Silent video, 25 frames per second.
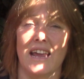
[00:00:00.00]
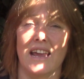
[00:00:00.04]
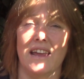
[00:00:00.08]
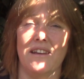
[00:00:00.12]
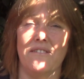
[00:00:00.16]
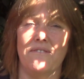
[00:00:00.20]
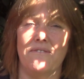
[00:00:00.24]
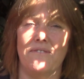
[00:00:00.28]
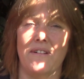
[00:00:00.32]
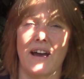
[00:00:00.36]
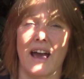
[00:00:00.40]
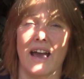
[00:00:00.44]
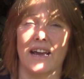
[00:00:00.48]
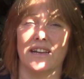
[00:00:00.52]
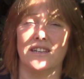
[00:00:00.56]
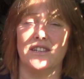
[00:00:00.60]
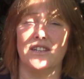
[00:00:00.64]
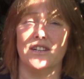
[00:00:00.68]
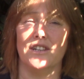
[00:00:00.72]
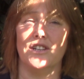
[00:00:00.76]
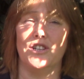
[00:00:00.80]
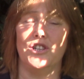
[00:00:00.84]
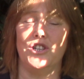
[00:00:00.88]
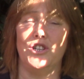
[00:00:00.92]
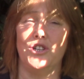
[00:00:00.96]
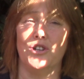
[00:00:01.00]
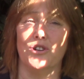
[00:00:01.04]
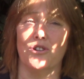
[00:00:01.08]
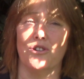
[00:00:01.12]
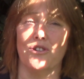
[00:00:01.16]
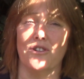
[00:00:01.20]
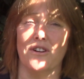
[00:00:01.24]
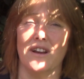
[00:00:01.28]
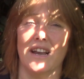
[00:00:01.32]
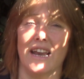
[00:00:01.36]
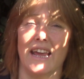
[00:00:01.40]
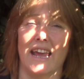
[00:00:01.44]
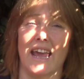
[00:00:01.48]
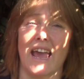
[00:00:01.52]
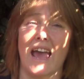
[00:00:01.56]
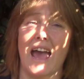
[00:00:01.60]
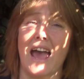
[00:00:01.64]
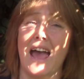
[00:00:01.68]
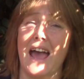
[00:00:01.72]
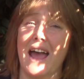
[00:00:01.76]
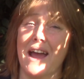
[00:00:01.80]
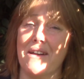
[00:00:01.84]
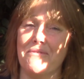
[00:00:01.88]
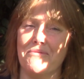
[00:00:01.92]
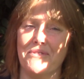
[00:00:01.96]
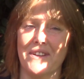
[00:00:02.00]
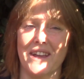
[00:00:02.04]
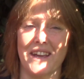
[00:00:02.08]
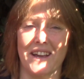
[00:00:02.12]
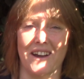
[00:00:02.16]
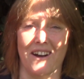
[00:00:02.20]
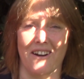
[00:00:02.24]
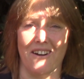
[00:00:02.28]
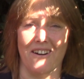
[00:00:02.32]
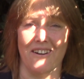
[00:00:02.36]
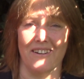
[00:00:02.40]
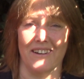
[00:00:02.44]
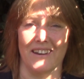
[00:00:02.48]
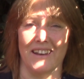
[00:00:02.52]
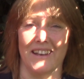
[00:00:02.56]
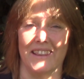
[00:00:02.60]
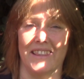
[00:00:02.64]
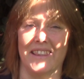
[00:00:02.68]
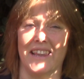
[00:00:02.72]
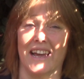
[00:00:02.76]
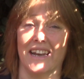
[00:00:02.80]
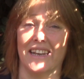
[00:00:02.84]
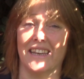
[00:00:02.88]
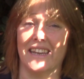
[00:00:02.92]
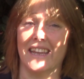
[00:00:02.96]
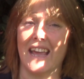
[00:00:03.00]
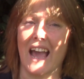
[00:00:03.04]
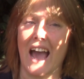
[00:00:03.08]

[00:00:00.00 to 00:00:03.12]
In fact, surely every garden that